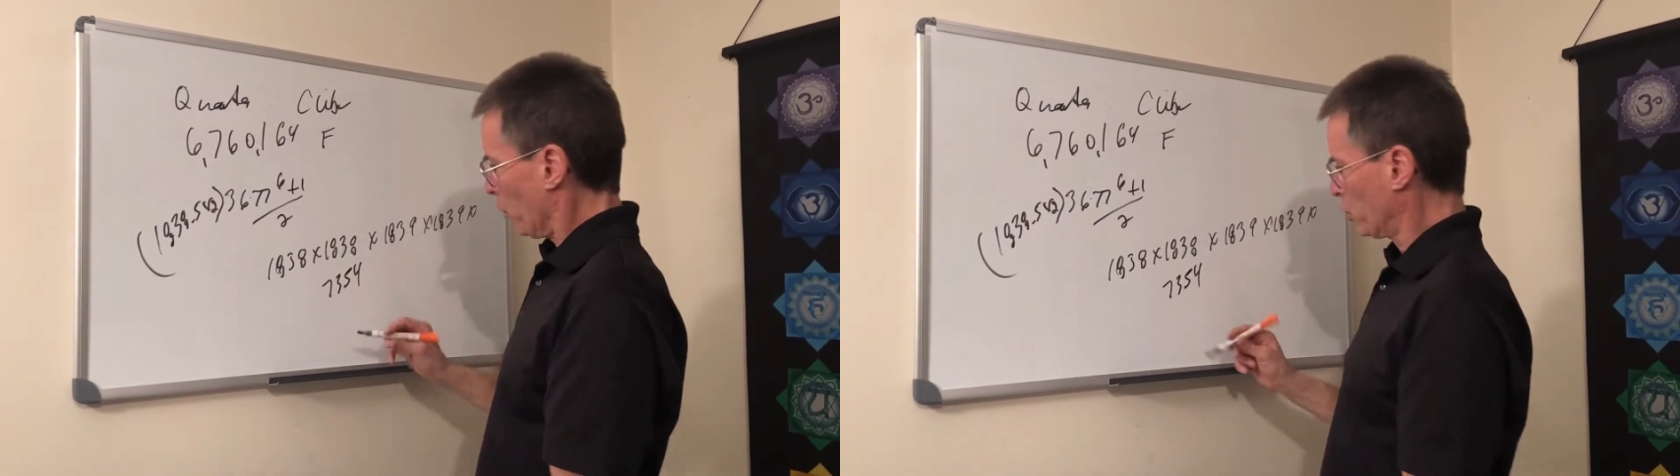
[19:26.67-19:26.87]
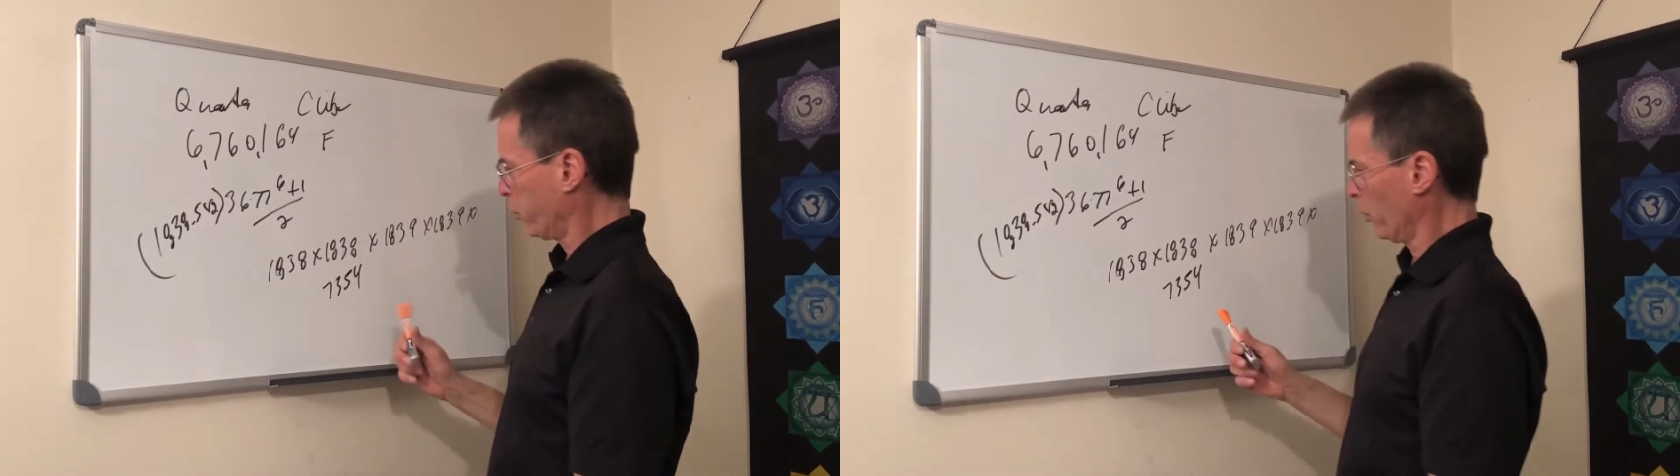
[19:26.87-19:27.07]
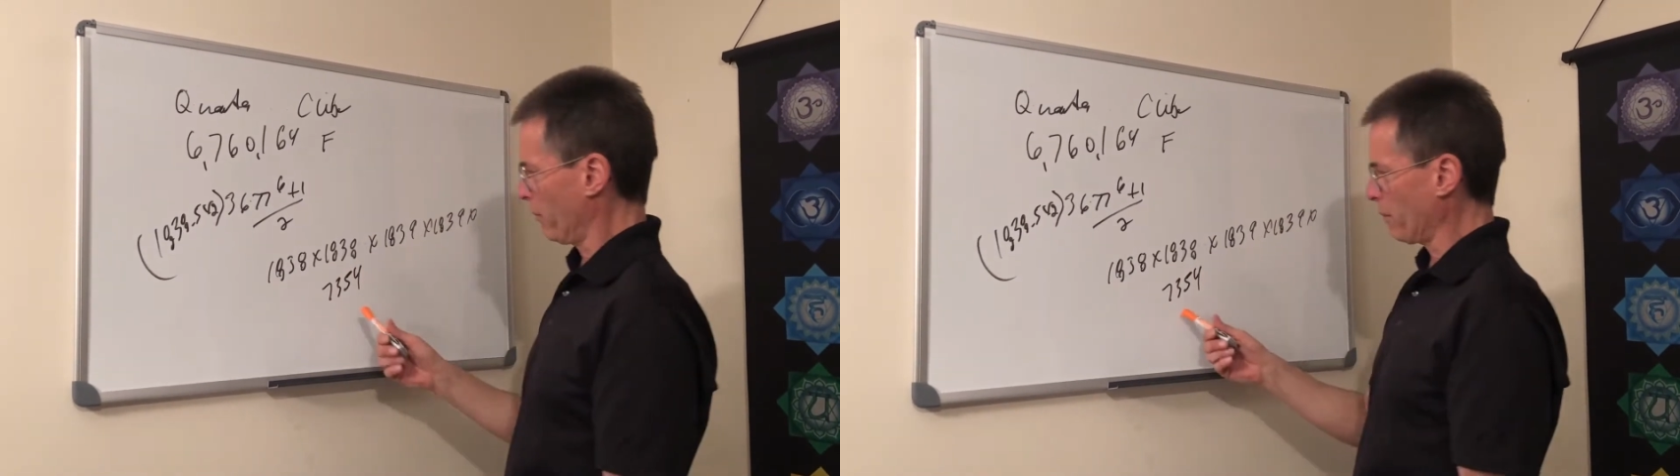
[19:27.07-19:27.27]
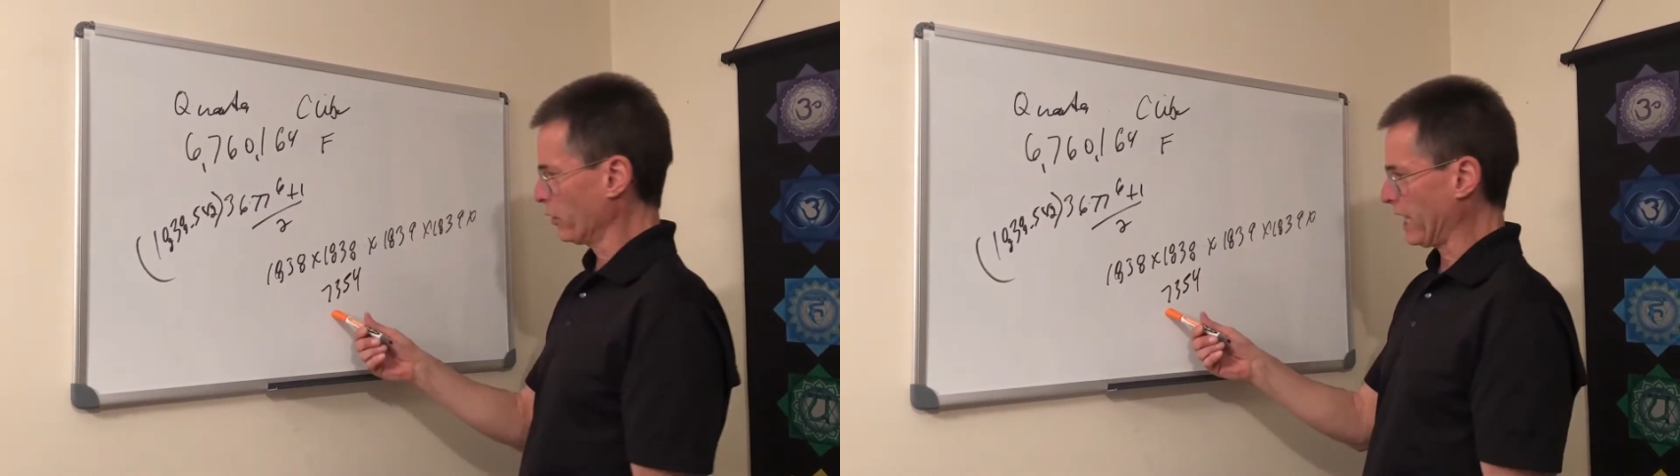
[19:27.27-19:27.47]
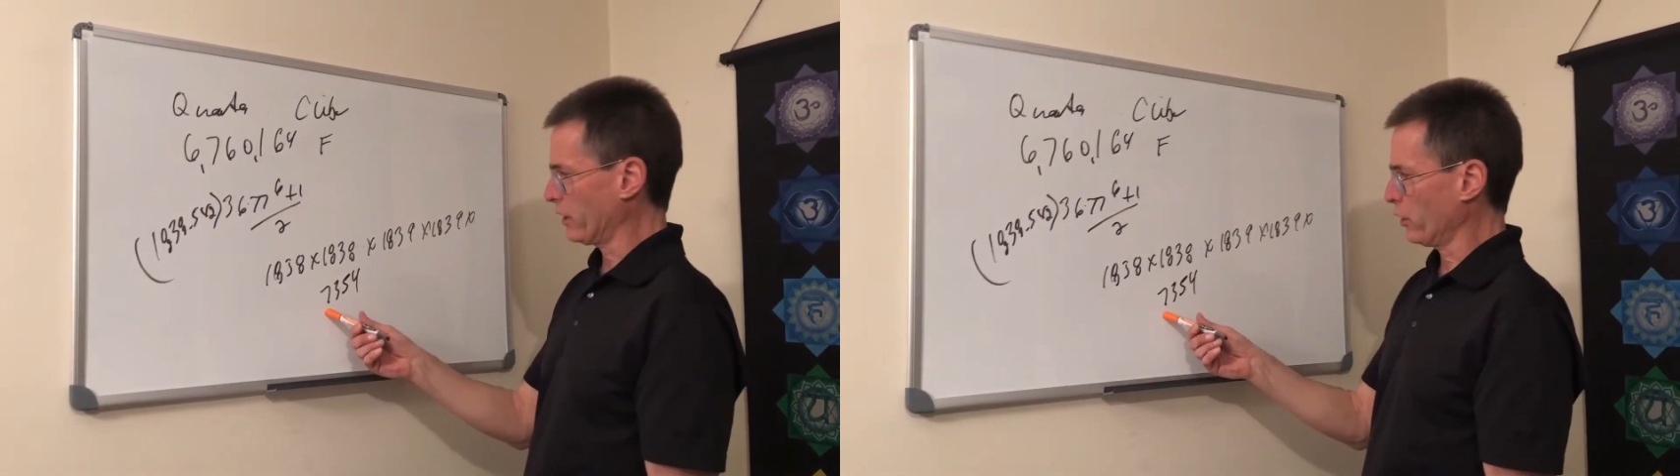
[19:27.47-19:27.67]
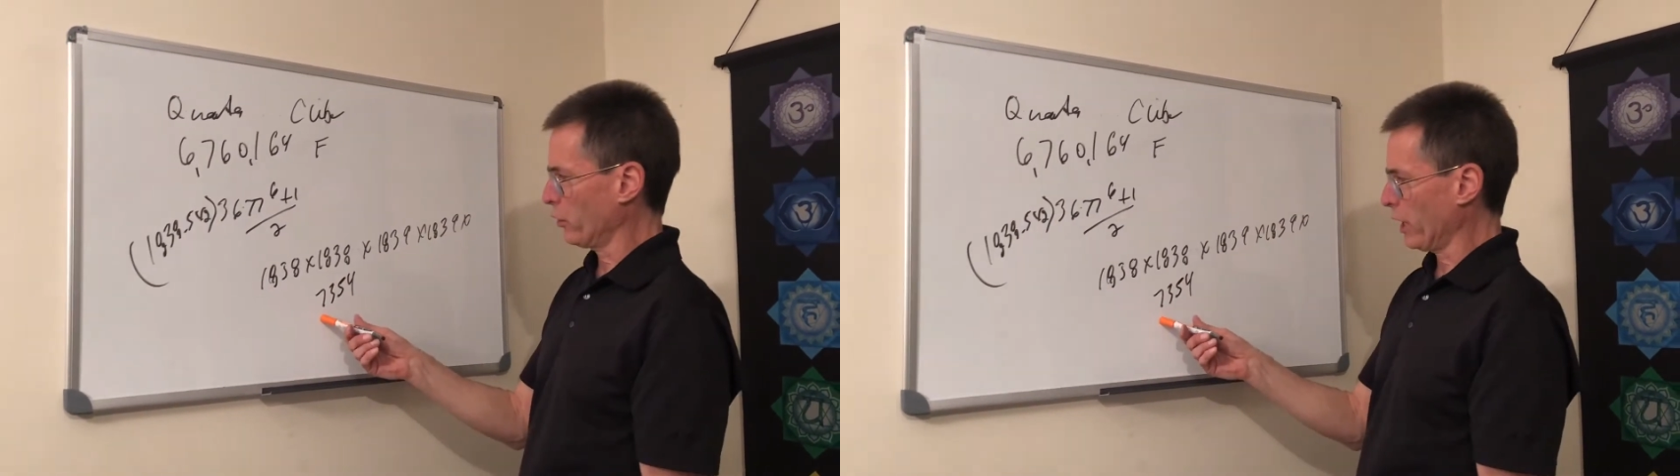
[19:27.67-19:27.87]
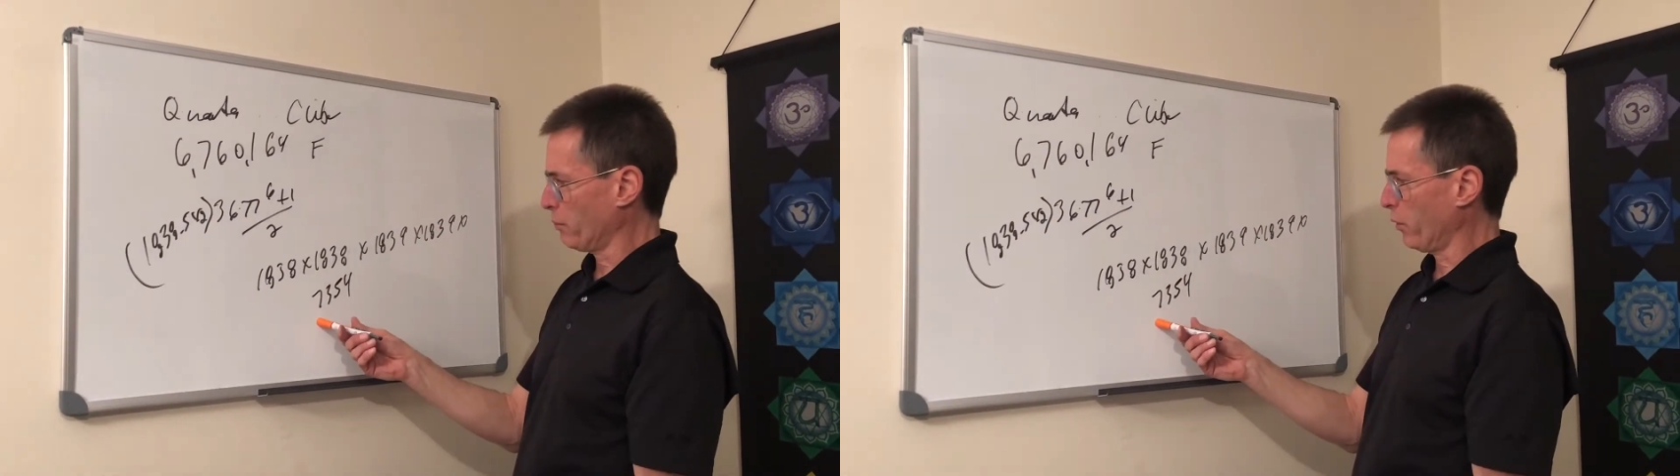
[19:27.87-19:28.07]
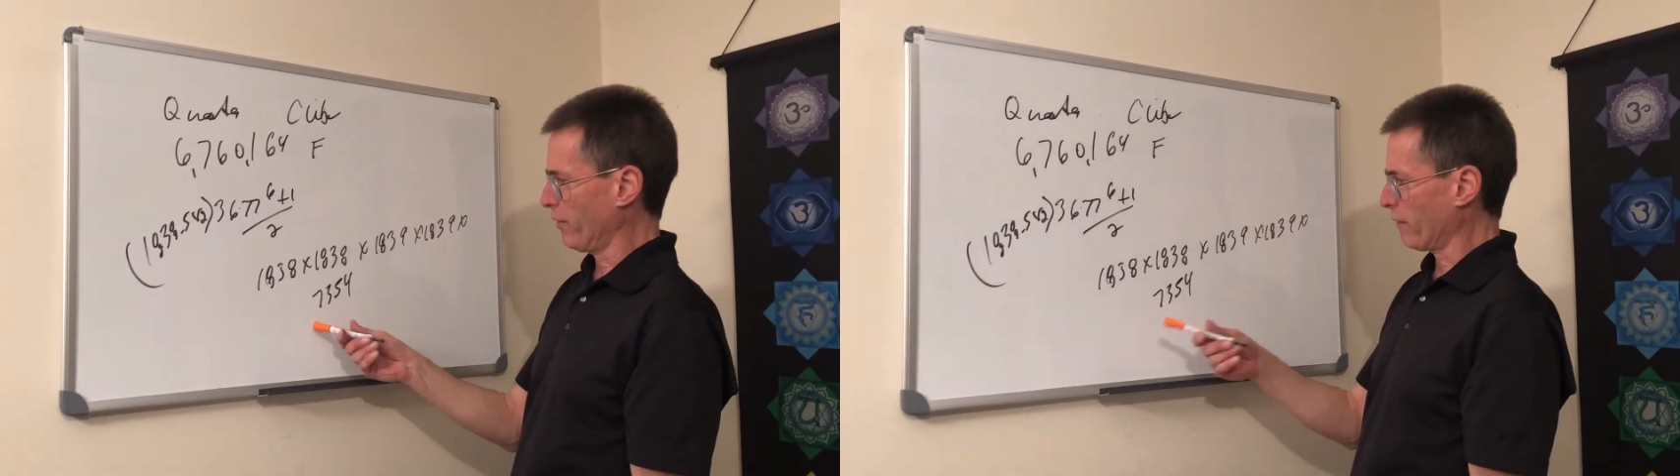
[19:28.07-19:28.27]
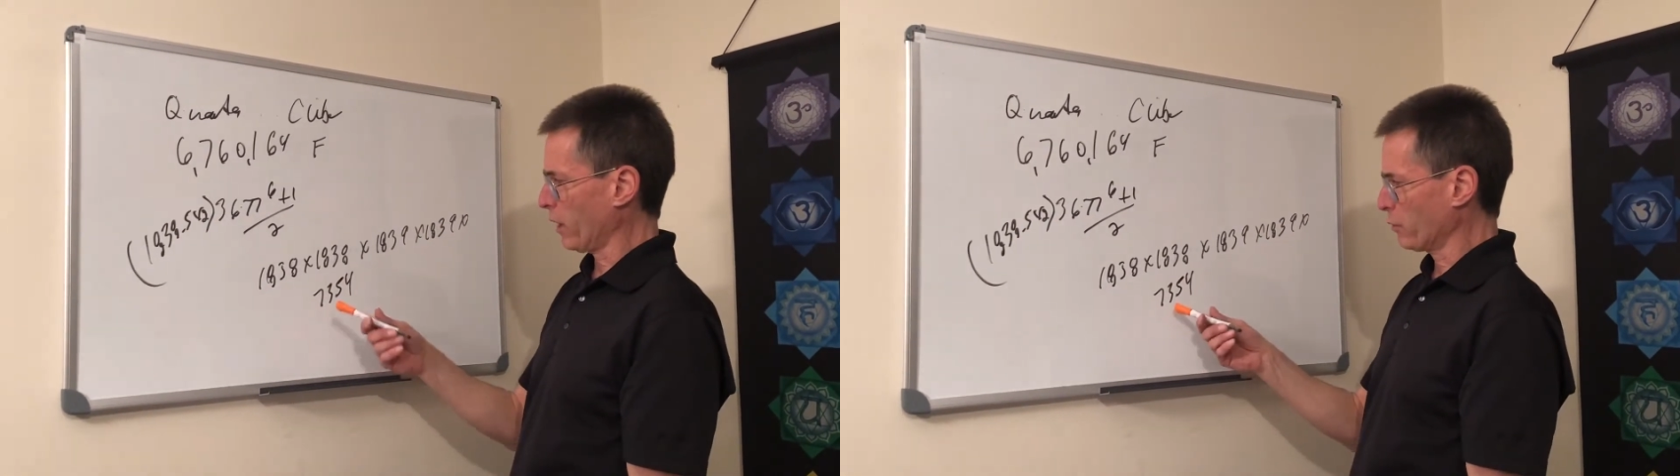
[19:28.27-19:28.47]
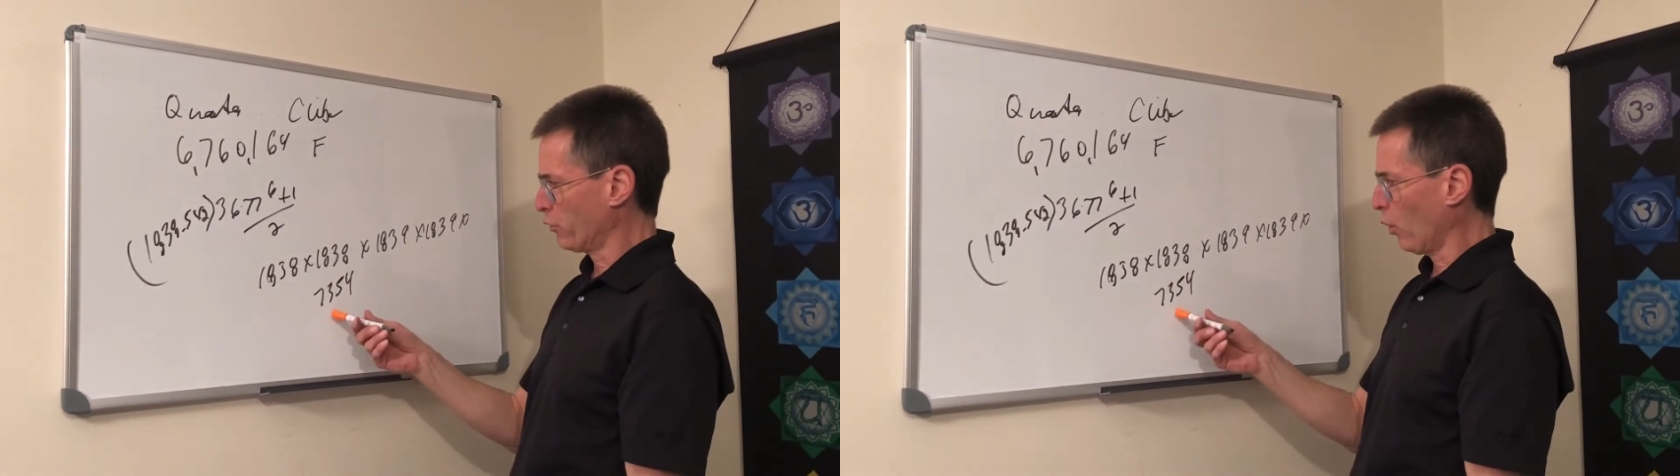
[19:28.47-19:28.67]
which we'll remember is 1838.5
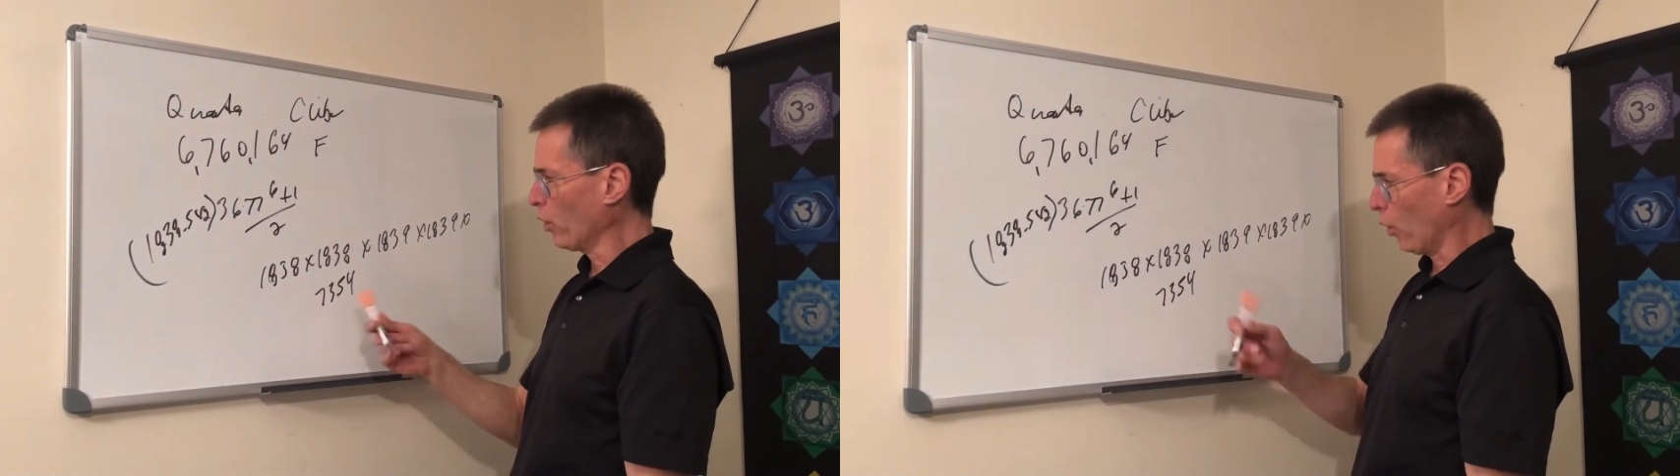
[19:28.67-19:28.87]
times 4,